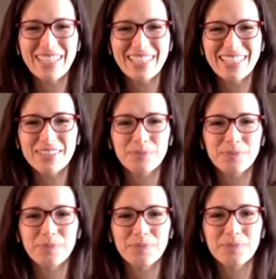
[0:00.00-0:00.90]
Good.
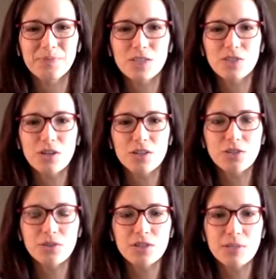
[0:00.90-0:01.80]
Shrug your
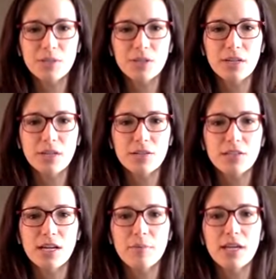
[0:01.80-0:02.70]
shoulders up to your ears.
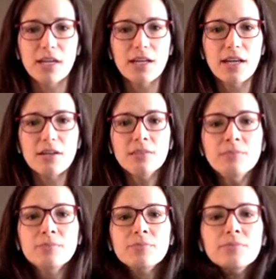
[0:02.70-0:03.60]
Take a big inhale.
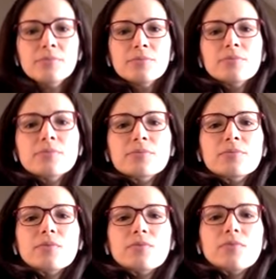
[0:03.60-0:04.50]

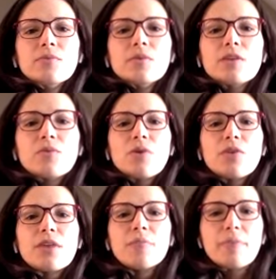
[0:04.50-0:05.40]
And
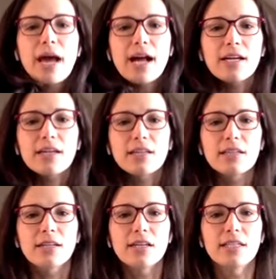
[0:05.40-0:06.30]
roll them back
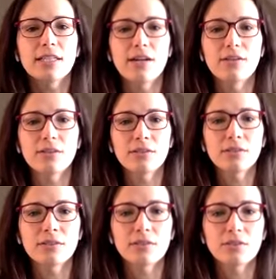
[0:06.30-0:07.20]
and down.
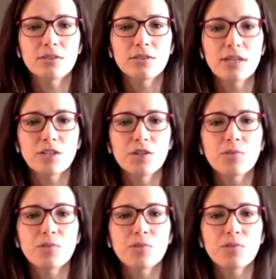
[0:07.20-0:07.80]
Do that